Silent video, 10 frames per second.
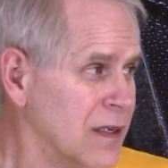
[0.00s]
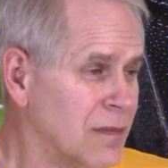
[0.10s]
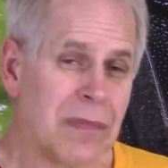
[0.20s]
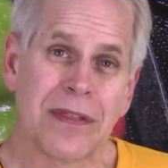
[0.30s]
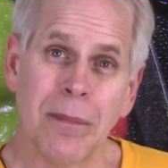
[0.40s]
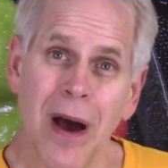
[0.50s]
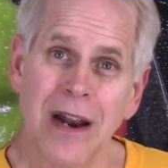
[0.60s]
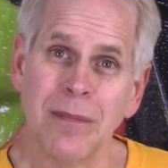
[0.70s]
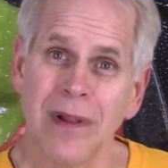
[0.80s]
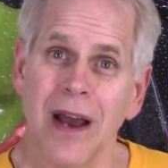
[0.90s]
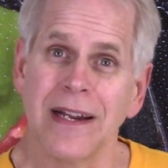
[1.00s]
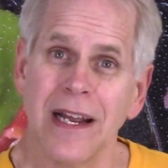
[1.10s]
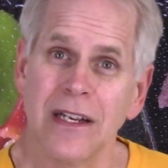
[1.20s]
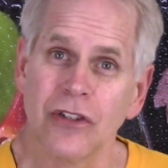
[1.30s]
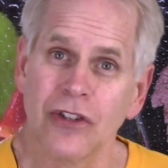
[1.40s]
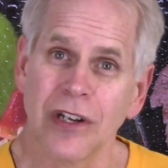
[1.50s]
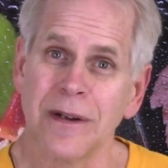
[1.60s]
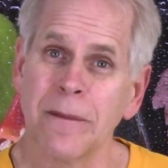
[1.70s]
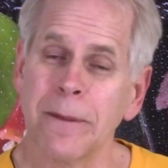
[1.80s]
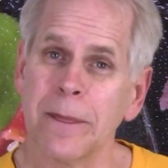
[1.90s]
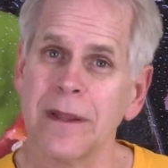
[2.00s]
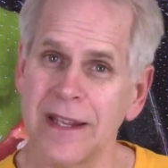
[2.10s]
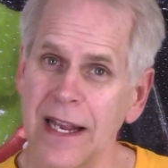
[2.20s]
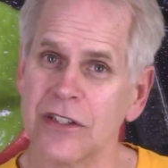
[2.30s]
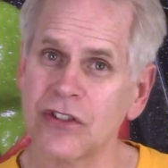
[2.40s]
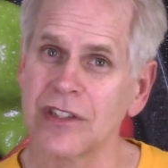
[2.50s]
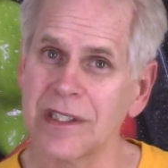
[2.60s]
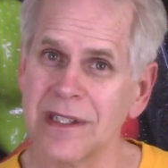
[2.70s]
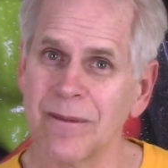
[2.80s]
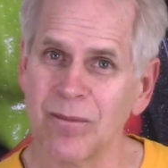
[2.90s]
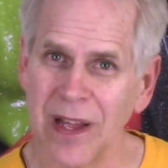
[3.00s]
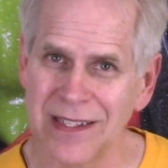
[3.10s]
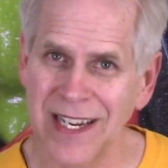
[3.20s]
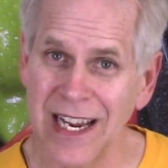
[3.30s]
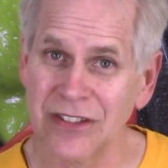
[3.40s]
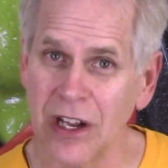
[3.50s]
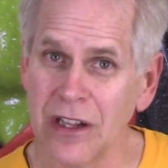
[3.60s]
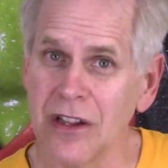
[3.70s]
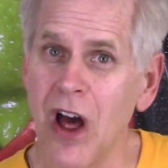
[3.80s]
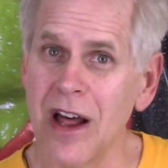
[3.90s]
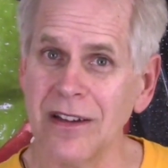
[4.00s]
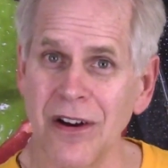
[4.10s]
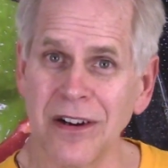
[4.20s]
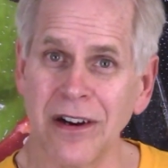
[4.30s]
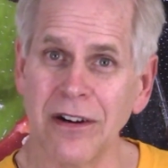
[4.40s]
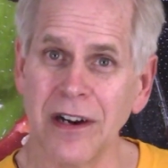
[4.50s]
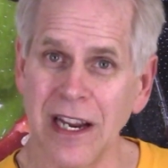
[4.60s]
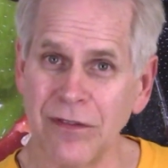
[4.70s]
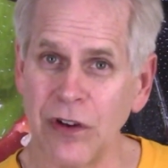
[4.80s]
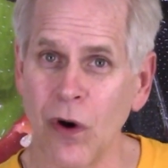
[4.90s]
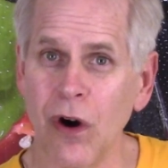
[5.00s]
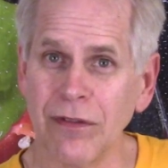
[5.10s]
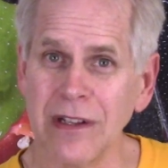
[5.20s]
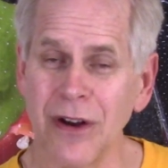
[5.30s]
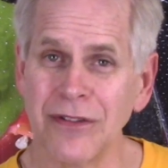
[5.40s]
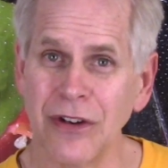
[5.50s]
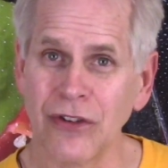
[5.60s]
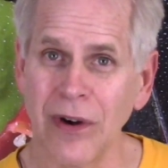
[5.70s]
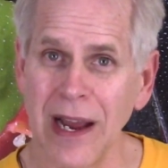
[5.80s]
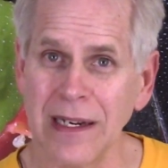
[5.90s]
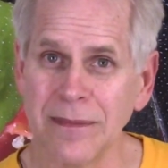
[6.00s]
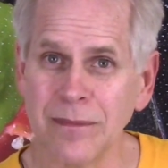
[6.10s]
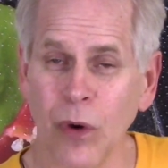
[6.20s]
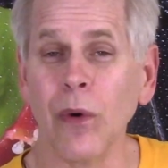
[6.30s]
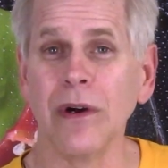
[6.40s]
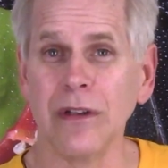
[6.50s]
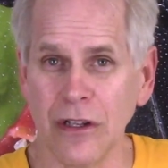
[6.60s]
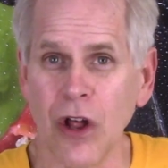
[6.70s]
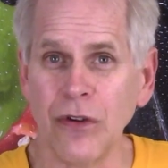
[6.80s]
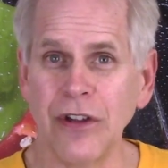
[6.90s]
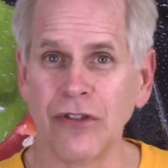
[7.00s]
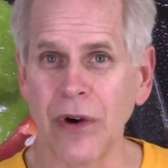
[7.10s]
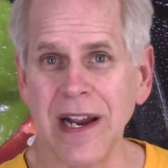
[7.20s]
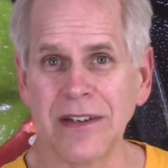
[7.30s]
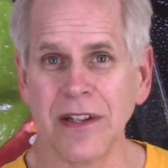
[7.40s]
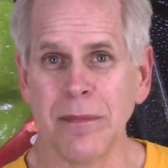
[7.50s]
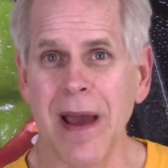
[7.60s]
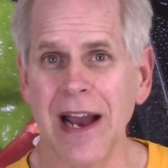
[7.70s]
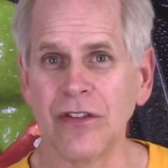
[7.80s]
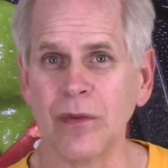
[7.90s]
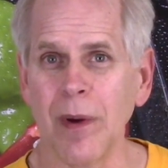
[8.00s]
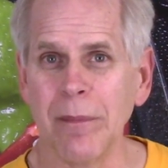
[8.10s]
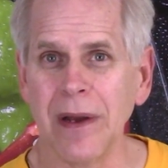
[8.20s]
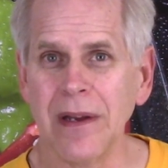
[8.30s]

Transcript: But the bottom line is, yes, it takes a lot longer if you overload the tray or load the tray to the maximum.